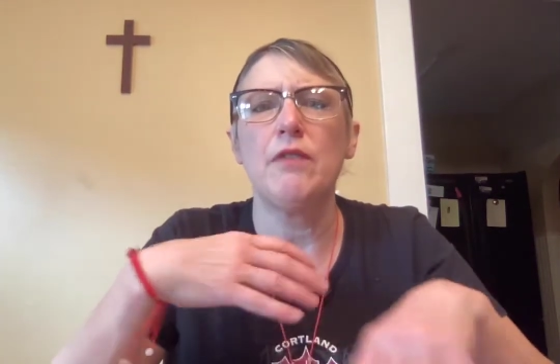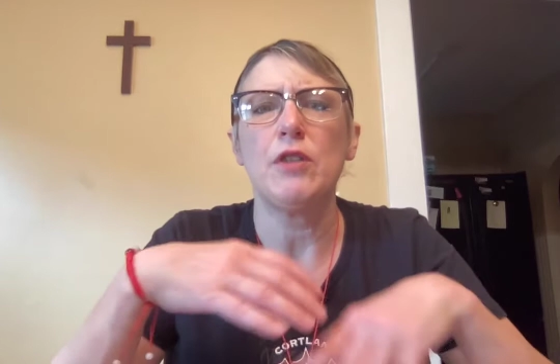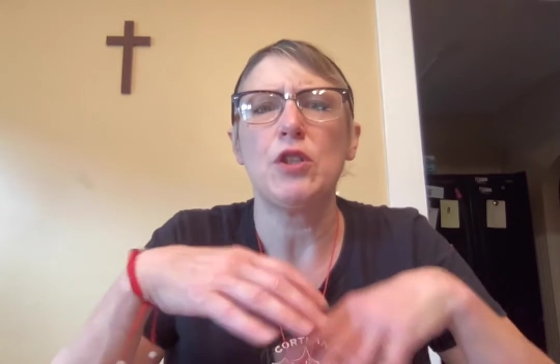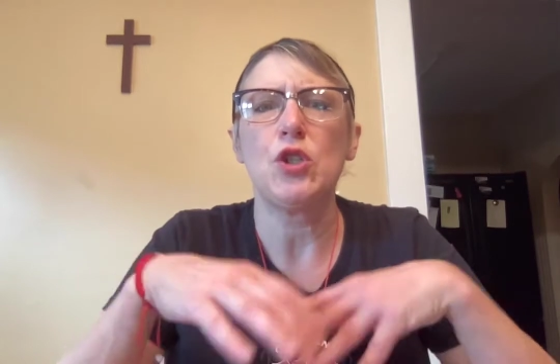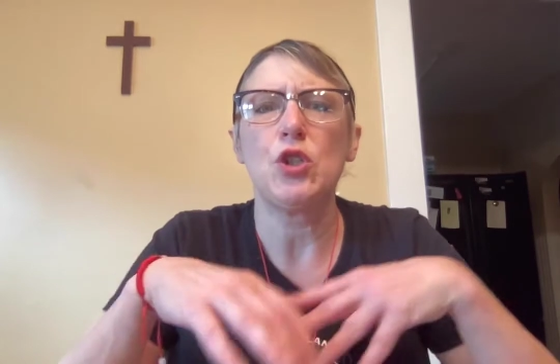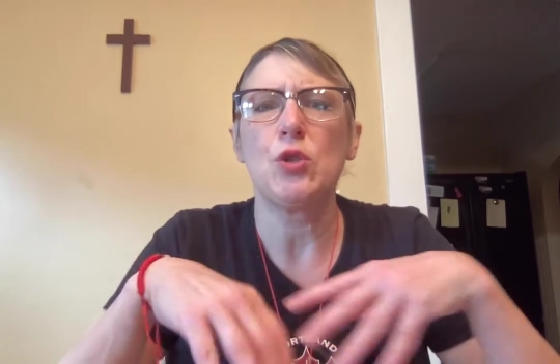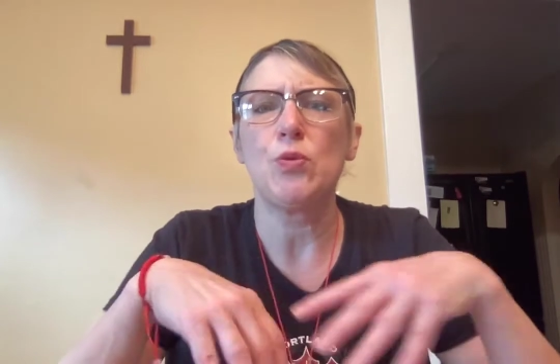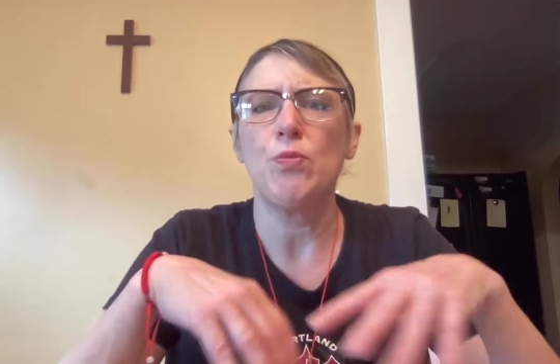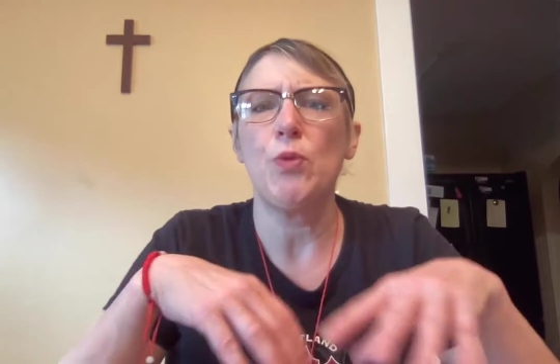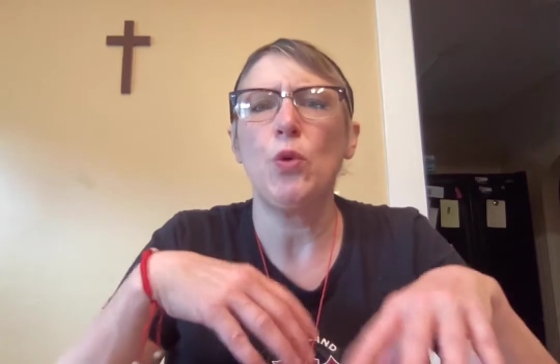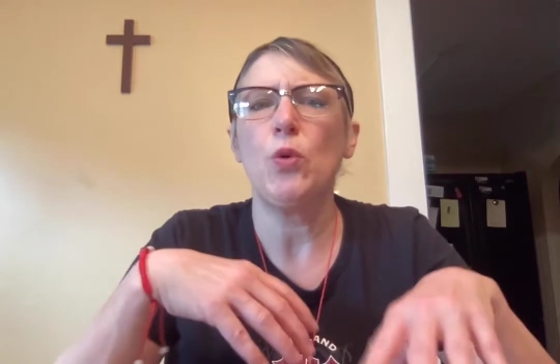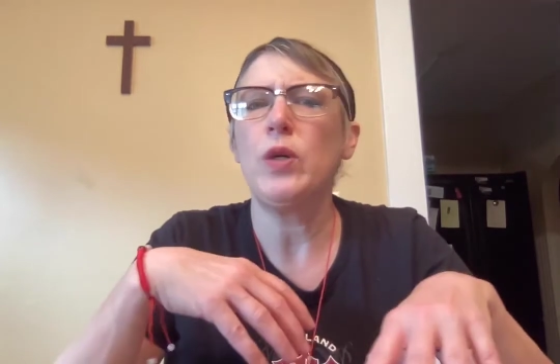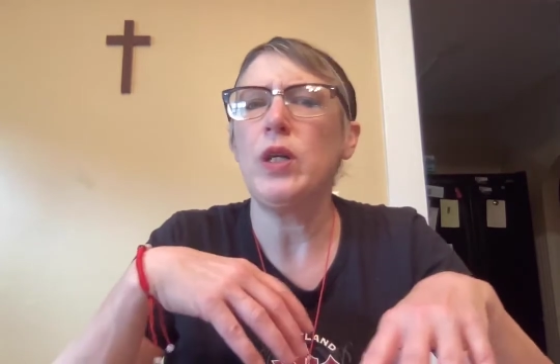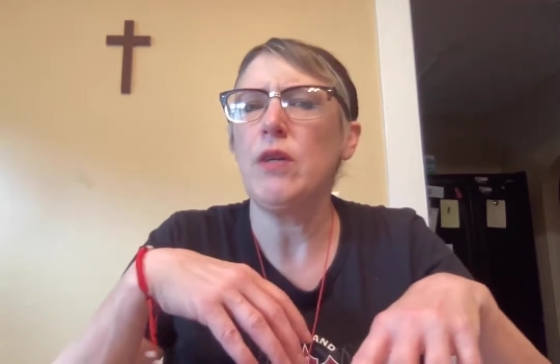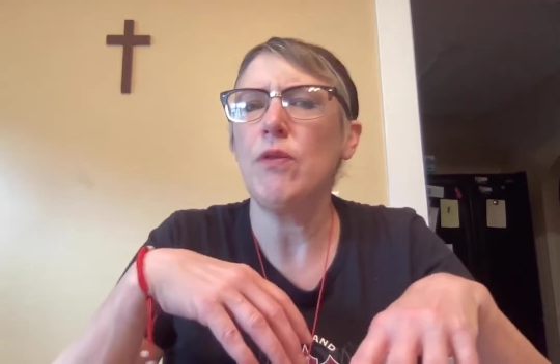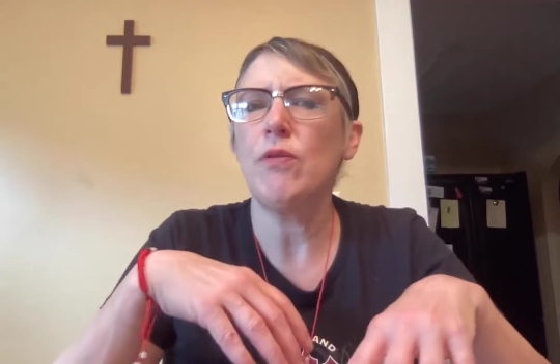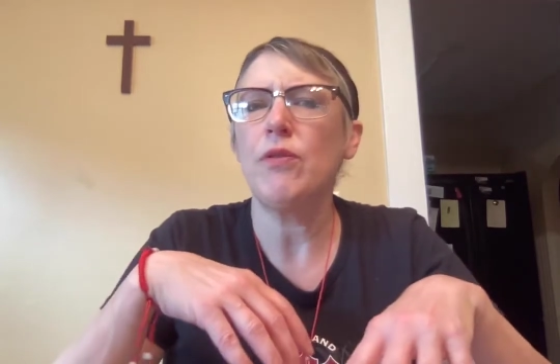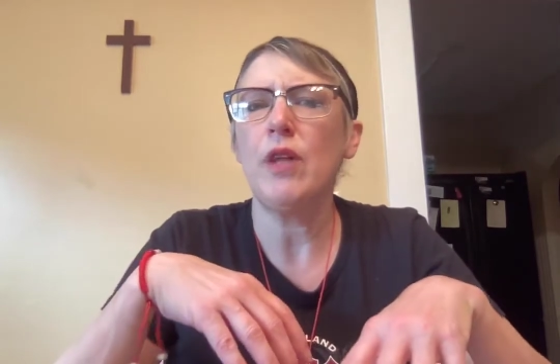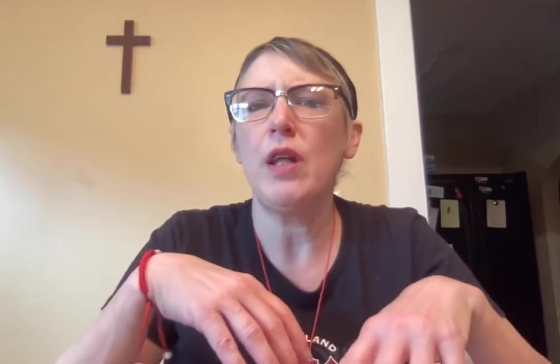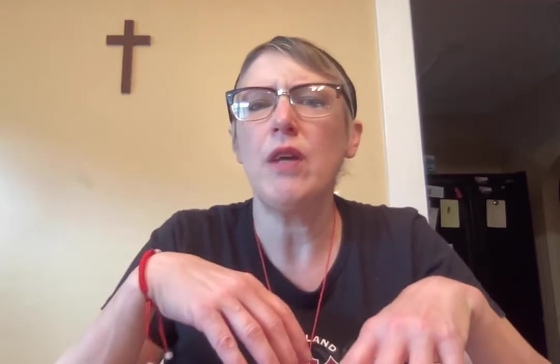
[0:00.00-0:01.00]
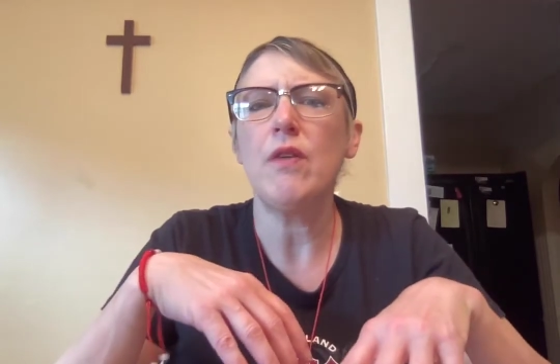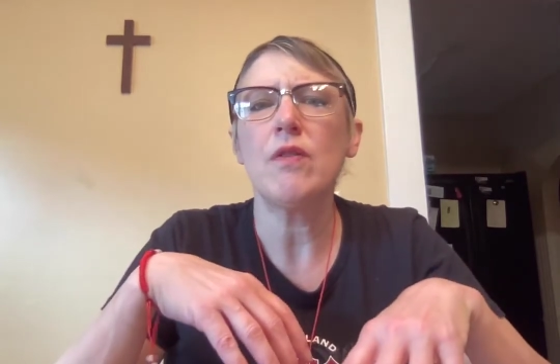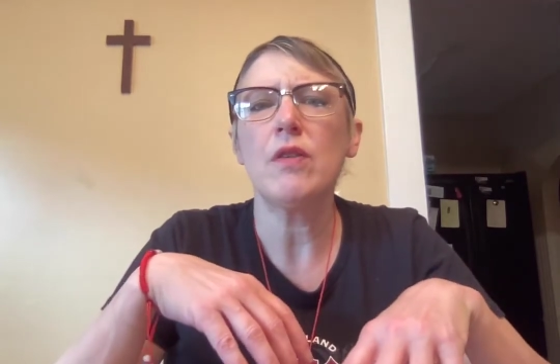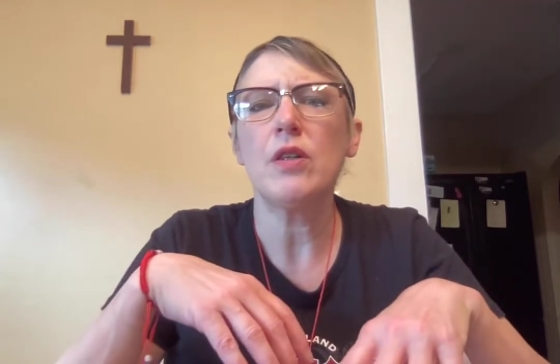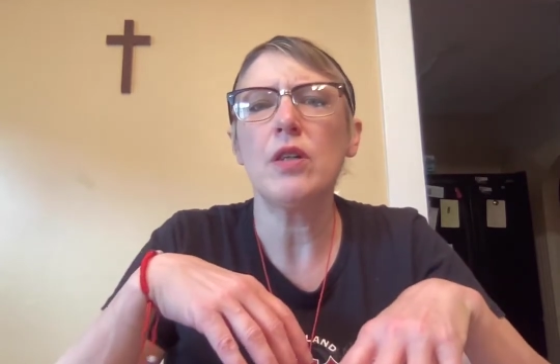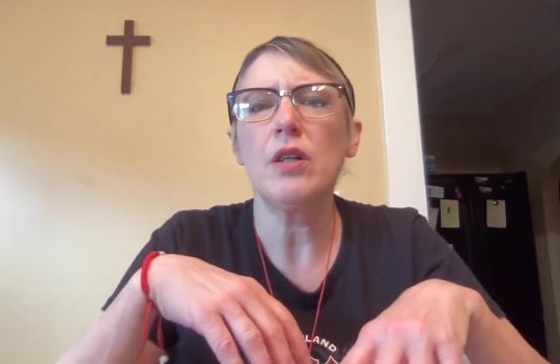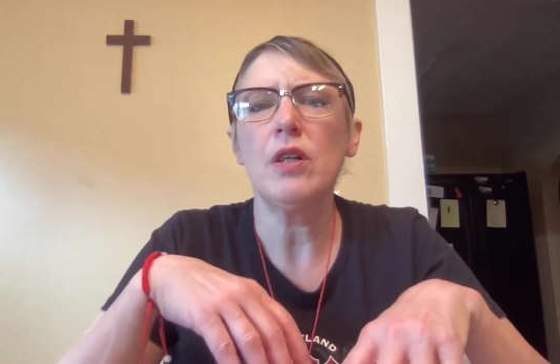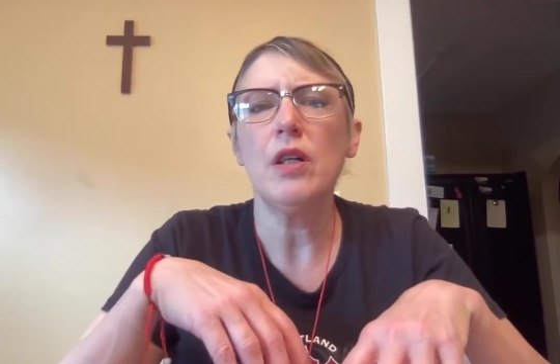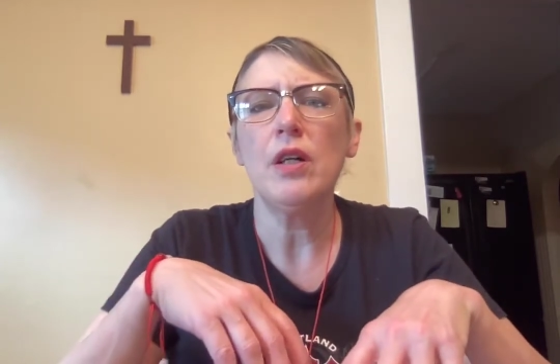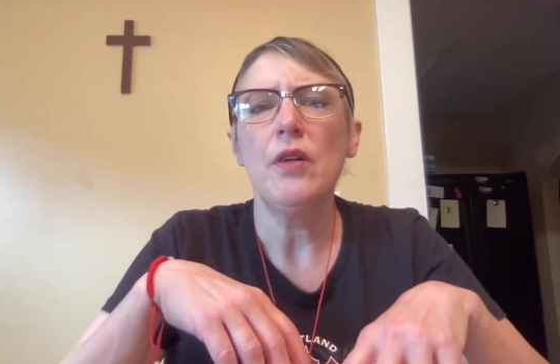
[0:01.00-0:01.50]
a smoky
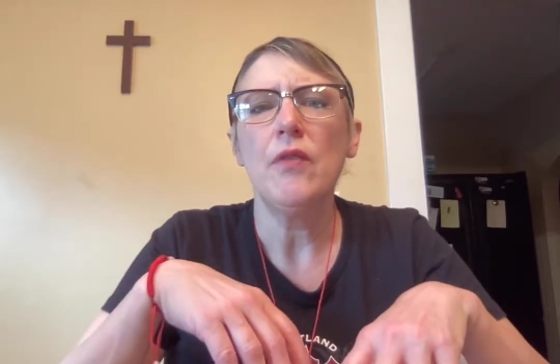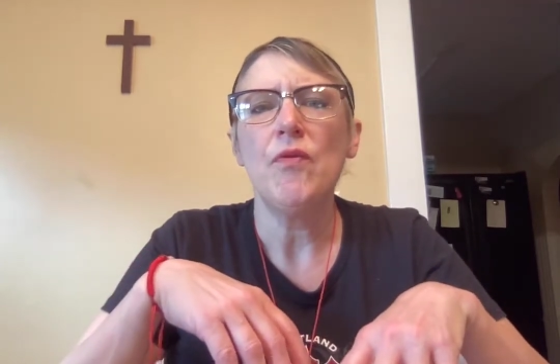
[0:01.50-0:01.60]
flavor.